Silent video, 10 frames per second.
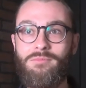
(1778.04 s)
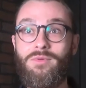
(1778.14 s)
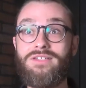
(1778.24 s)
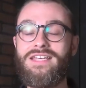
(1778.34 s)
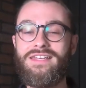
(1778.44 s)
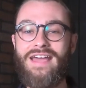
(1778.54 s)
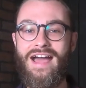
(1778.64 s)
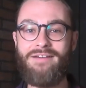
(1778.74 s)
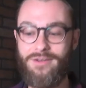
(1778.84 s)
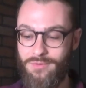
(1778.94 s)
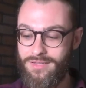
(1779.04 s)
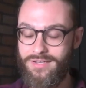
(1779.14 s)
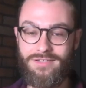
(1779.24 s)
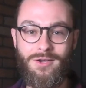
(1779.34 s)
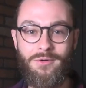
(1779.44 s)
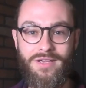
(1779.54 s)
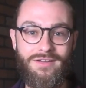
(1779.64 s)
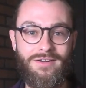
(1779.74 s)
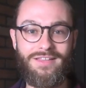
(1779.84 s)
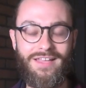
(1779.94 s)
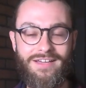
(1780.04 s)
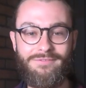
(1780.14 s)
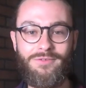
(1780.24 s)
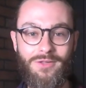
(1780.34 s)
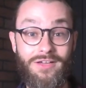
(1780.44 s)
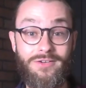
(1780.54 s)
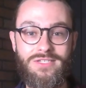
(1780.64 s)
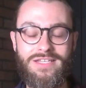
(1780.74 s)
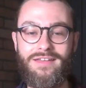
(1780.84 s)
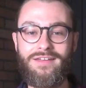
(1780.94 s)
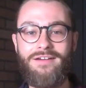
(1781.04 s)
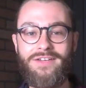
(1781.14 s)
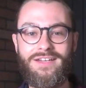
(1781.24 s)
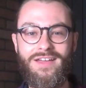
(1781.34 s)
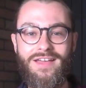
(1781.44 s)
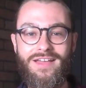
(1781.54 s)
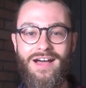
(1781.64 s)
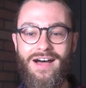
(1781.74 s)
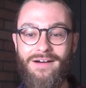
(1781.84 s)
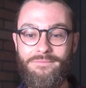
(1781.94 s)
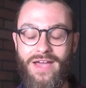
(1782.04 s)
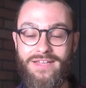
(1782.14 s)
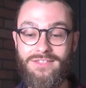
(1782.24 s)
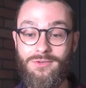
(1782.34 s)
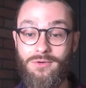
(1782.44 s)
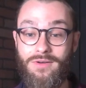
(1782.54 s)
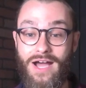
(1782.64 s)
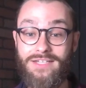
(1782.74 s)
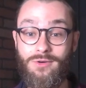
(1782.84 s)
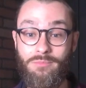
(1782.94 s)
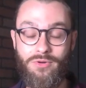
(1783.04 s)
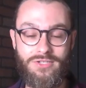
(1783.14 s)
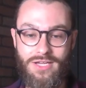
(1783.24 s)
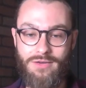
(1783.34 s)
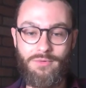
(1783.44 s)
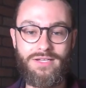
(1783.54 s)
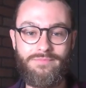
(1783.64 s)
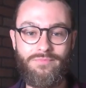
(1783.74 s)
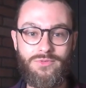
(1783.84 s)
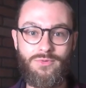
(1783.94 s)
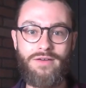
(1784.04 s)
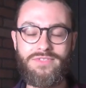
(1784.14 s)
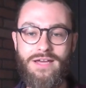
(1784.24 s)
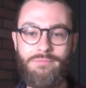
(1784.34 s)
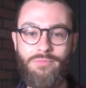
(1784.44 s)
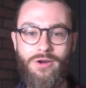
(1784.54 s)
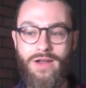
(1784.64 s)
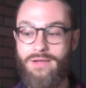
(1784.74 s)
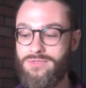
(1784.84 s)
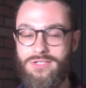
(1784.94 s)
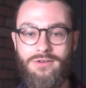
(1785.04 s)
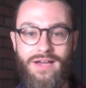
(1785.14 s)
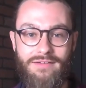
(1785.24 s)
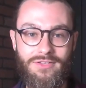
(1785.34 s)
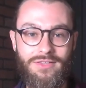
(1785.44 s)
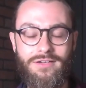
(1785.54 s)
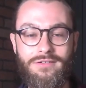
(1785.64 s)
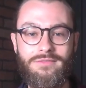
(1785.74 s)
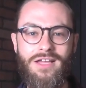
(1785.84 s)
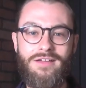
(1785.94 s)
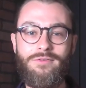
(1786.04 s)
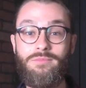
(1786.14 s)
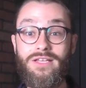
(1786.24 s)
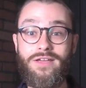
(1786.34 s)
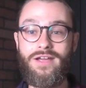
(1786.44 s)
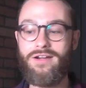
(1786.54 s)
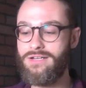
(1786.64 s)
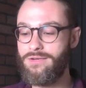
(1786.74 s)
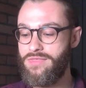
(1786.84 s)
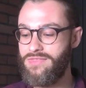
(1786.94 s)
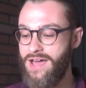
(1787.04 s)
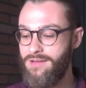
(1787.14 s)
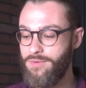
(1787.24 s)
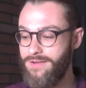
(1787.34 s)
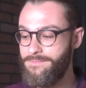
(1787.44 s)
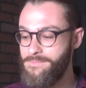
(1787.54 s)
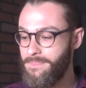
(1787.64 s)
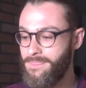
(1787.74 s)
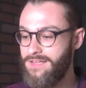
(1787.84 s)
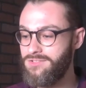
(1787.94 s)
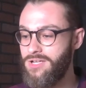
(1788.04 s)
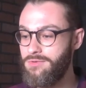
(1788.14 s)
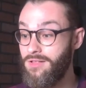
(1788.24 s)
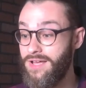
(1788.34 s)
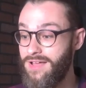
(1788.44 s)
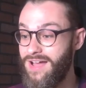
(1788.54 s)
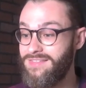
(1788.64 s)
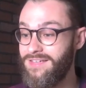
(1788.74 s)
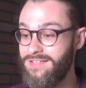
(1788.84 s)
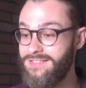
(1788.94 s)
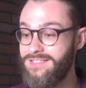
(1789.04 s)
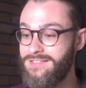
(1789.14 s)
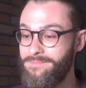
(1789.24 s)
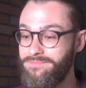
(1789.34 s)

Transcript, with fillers: pretend to have a really coherent, like full understanding of it. Um, I do, I do appreciate what 12 step programs do. I have a little familiarity with that, but in general, I, I think it's,